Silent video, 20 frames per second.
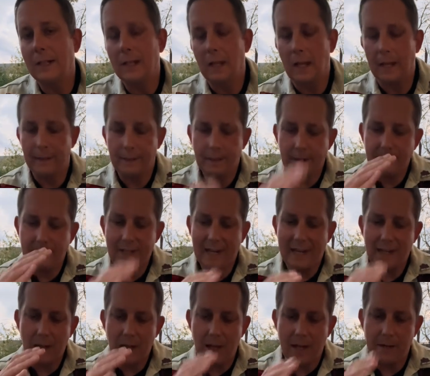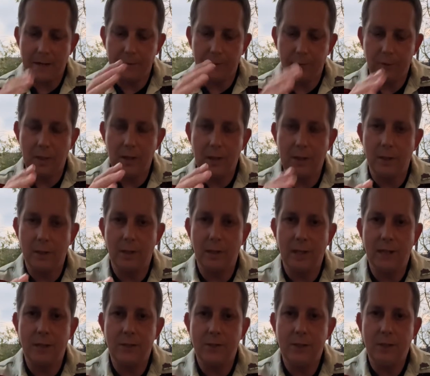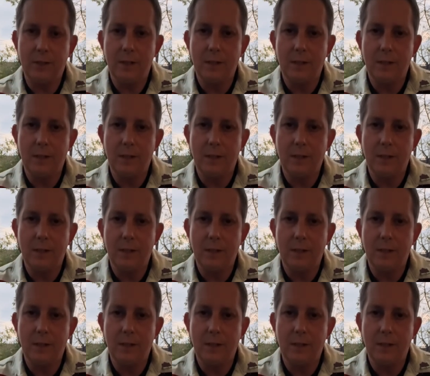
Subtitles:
Like, it's got a lot of really good energy,